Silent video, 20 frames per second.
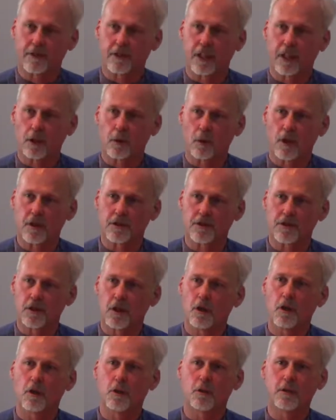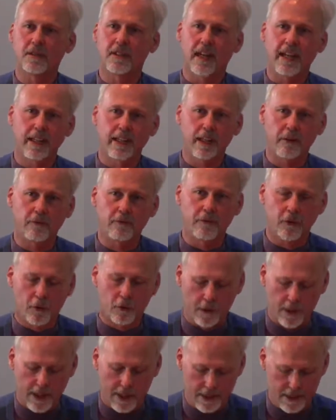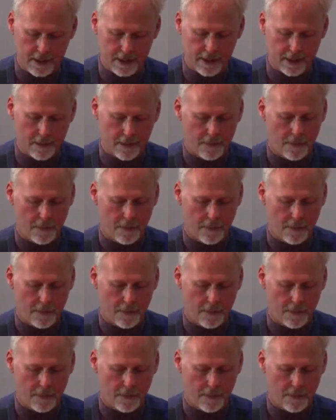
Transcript: there was no taking for granted.